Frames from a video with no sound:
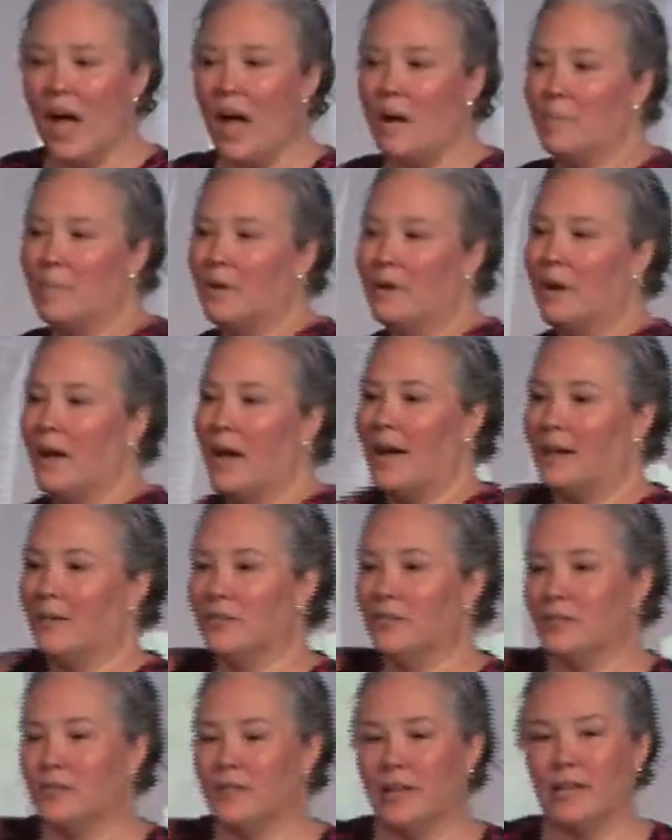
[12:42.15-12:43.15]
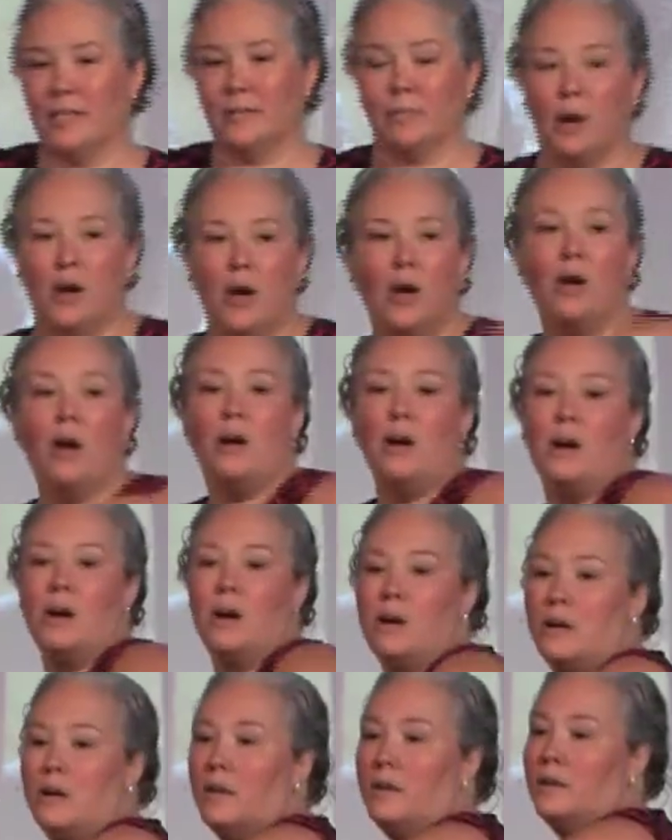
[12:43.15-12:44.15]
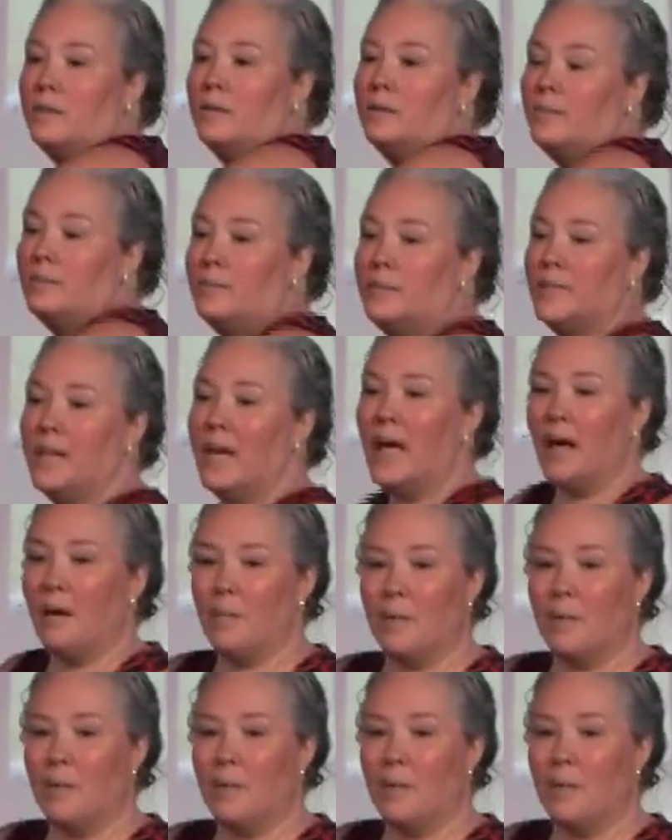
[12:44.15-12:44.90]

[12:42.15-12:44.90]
I'm going to exercise my arms.